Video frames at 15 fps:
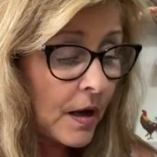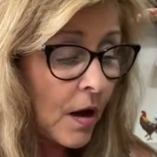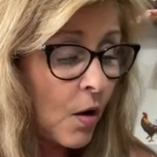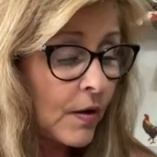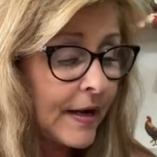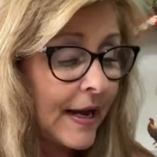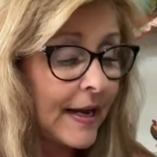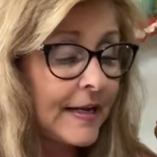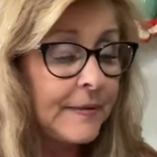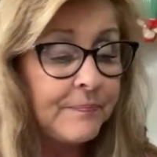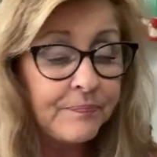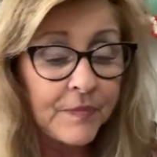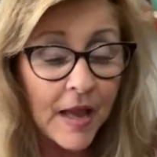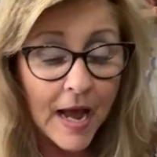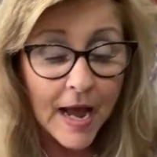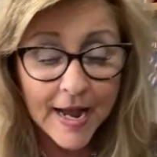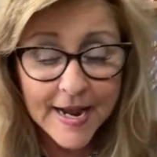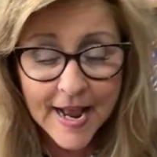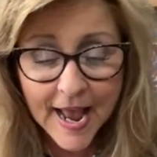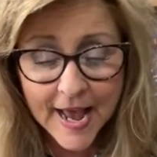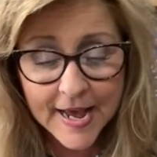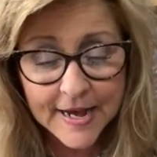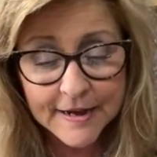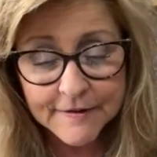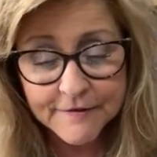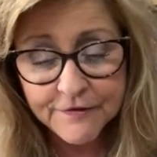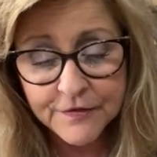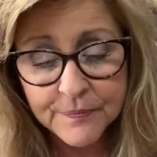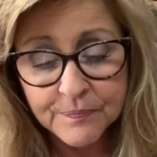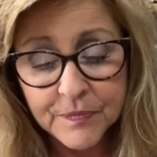Okay. I
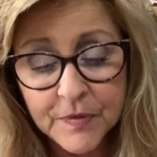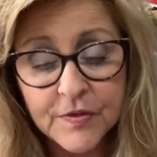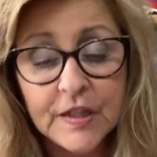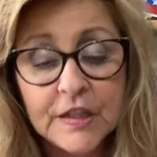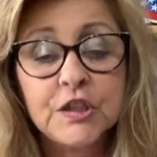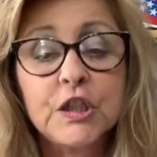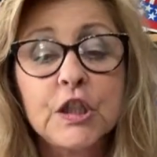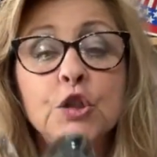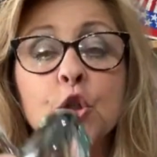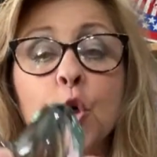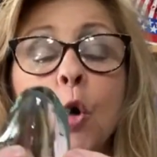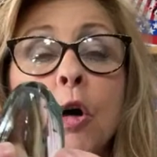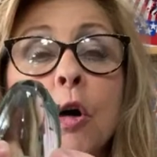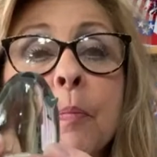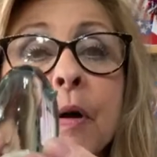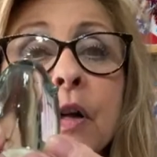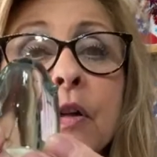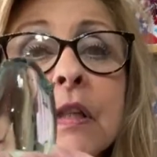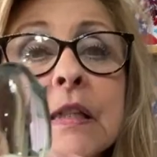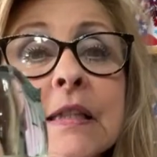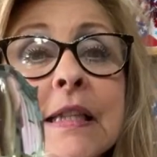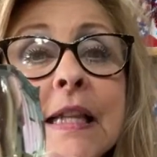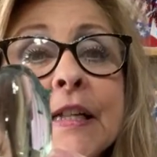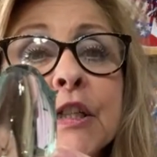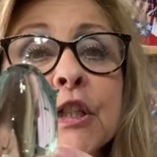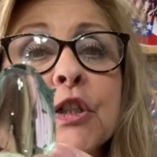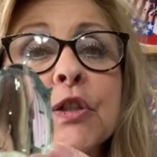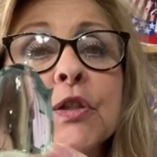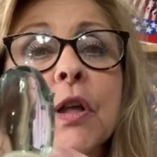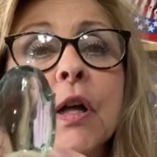have this adorable
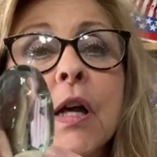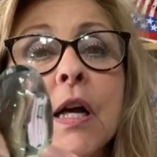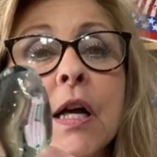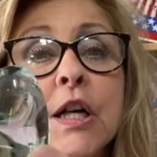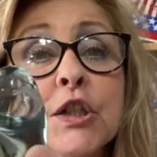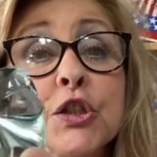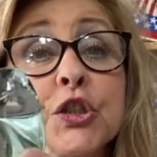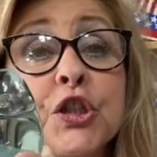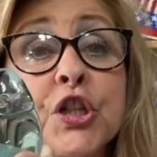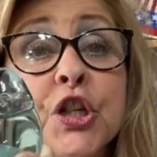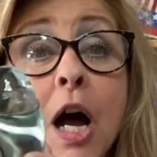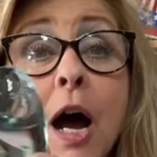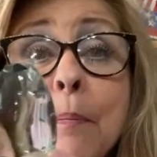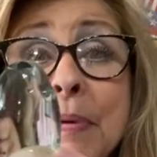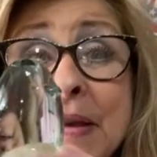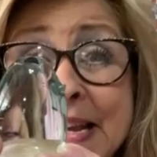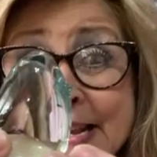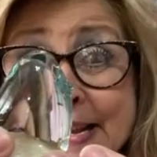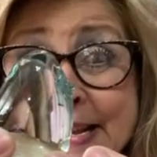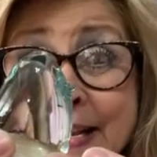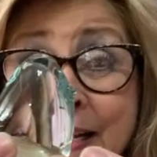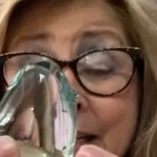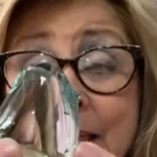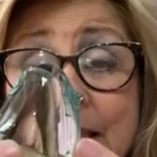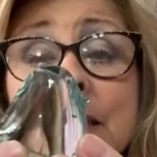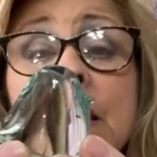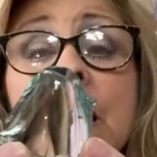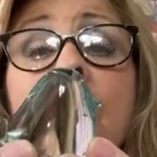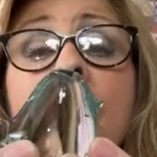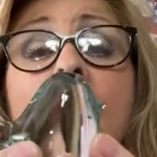little chubby.
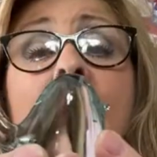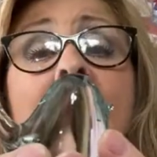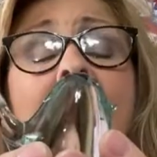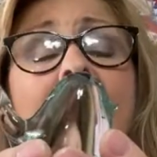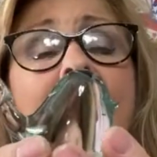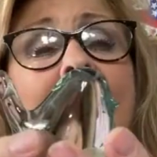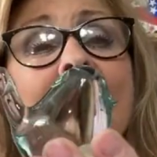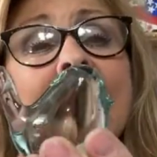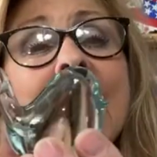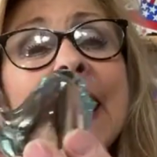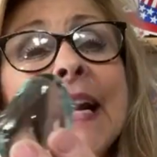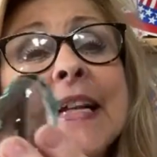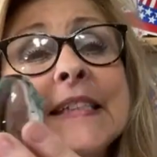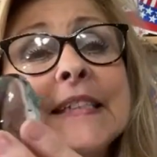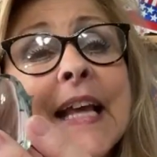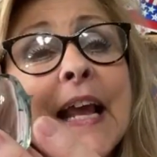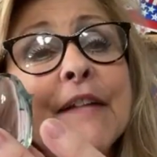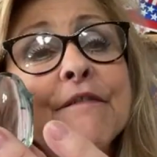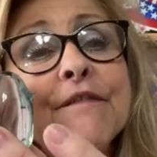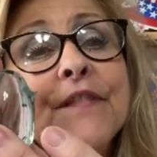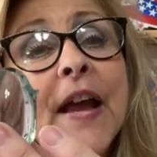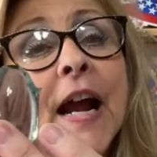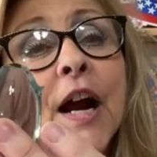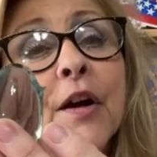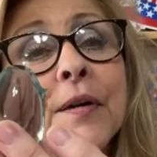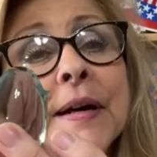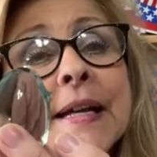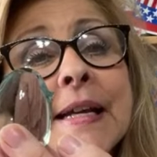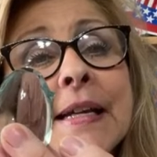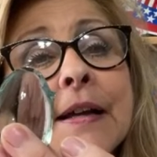It is a
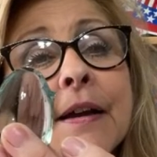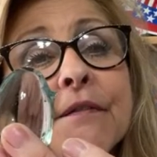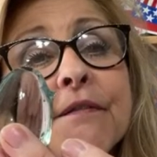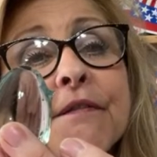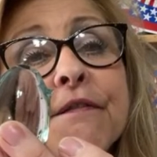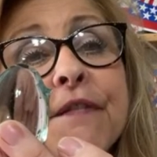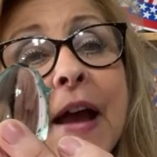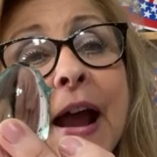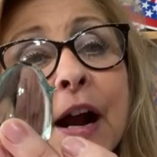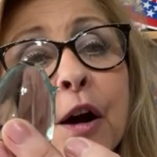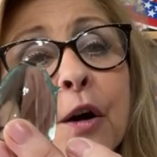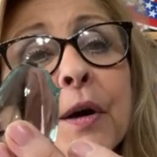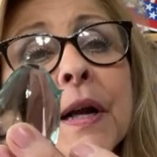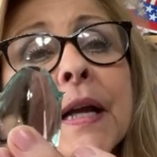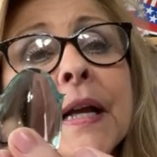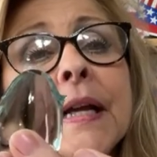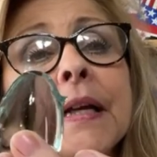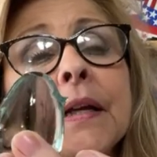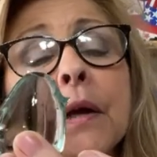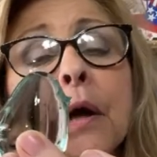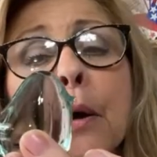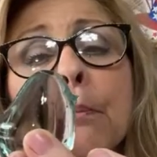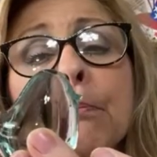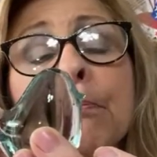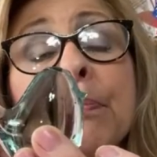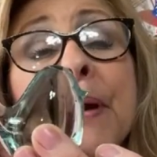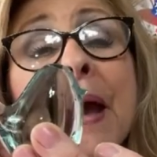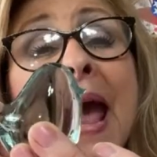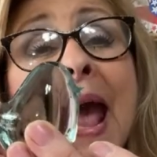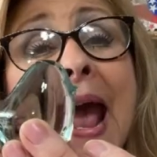very, very
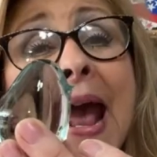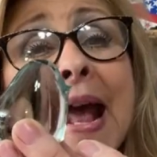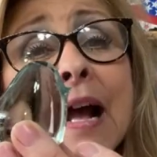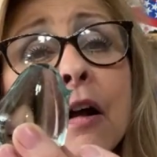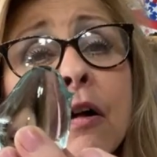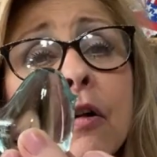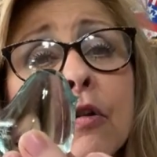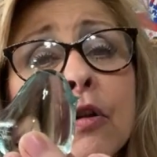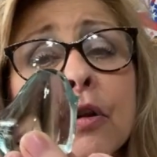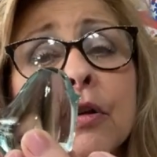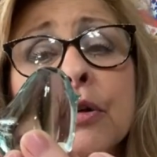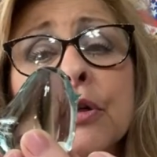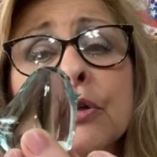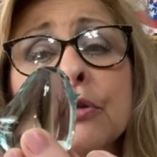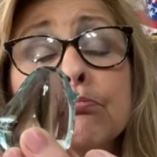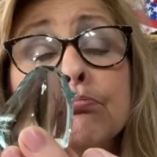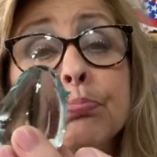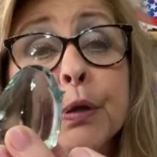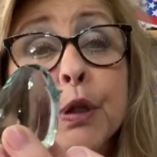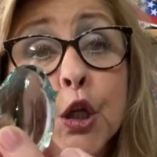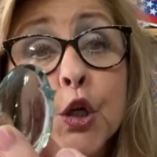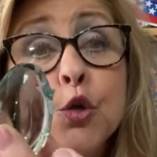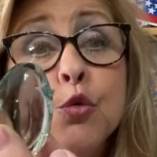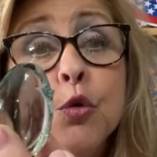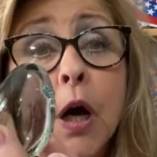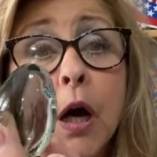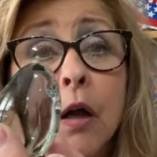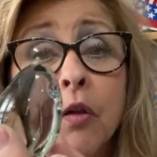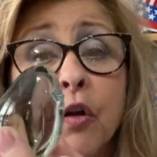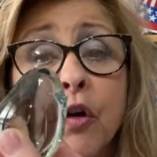pale blue
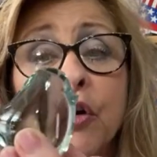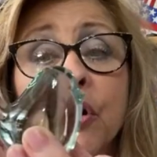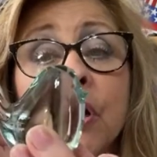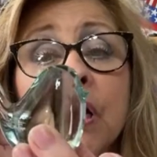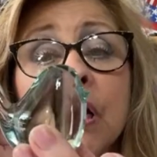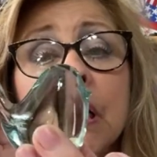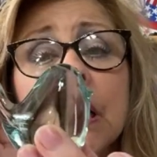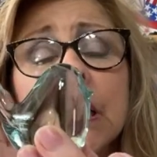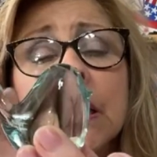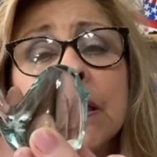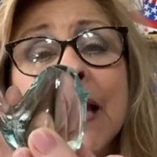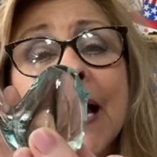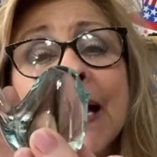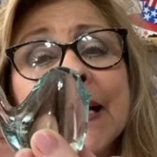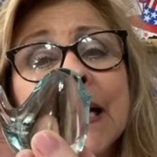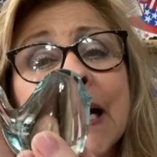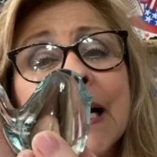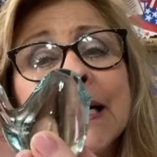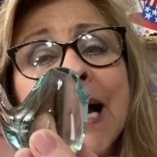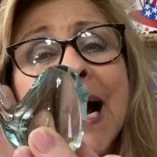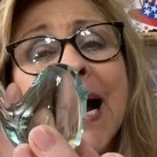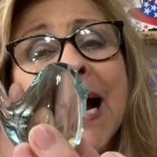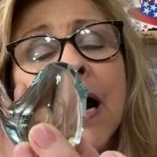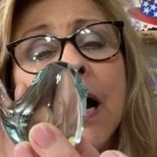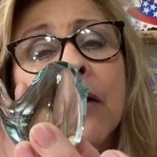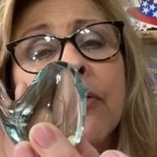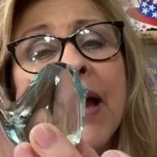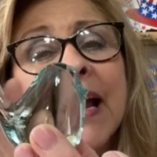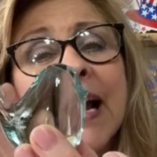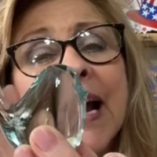color like an uh,
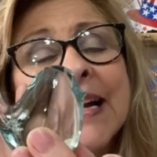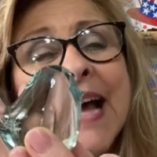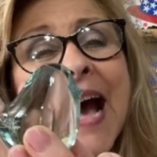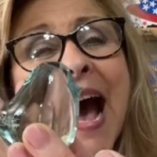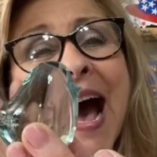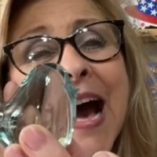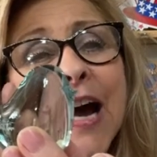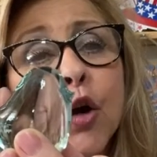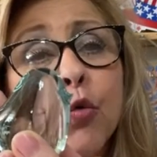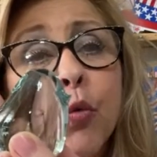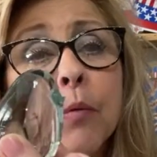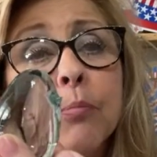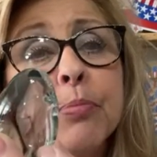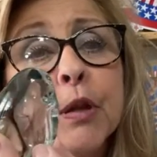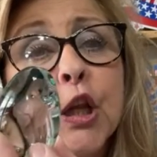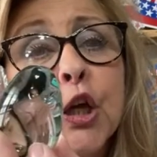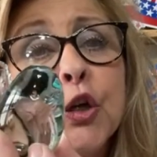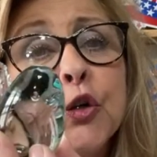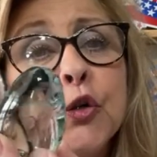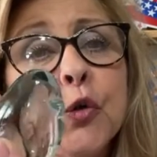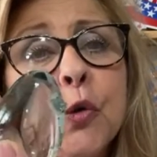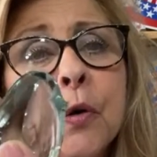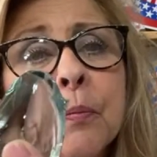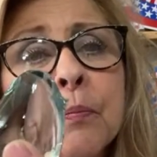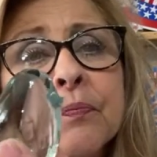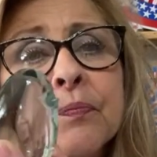like an aqua blue.